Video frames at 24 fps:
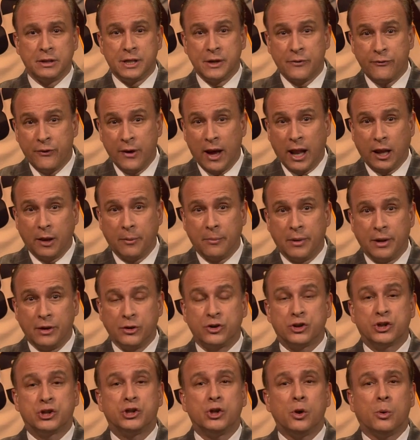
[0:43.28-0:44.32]
development,
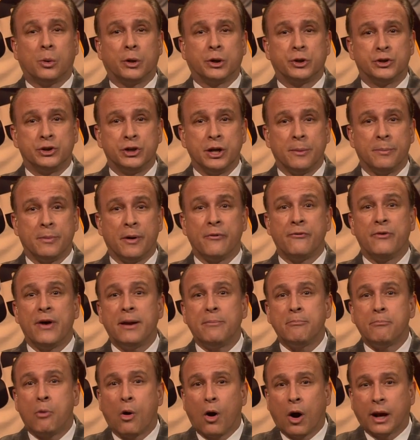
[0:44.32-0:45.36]
stewardship,
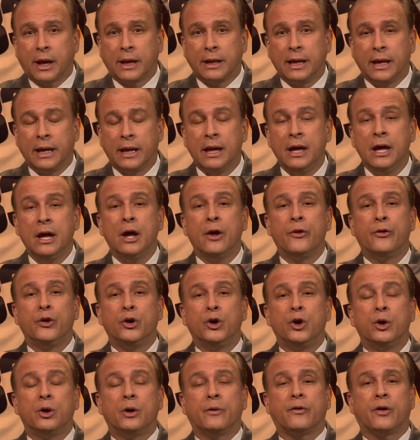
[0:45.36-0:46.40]
event marketing, the
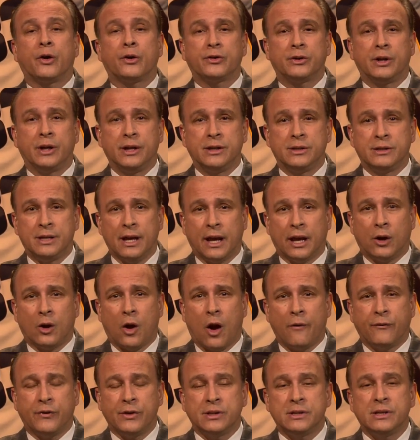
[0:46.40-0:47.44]
university's ticket
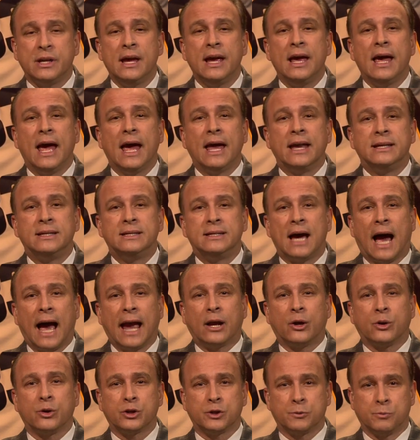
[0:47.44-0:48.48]
office, and
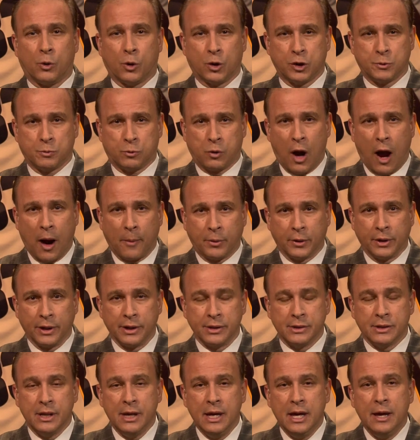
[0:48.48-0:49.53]
Tiger Sports
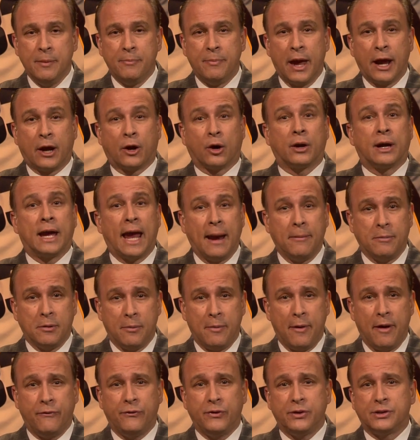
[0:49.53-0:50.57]
properties. Baker came to
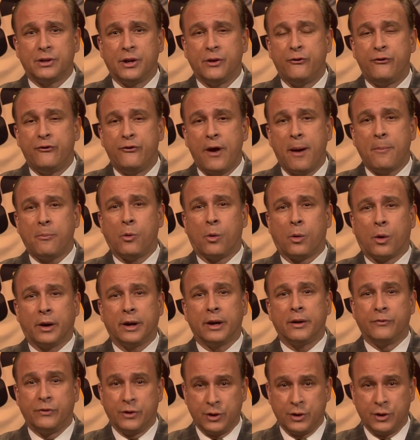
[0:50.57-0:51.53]
Memphis in February of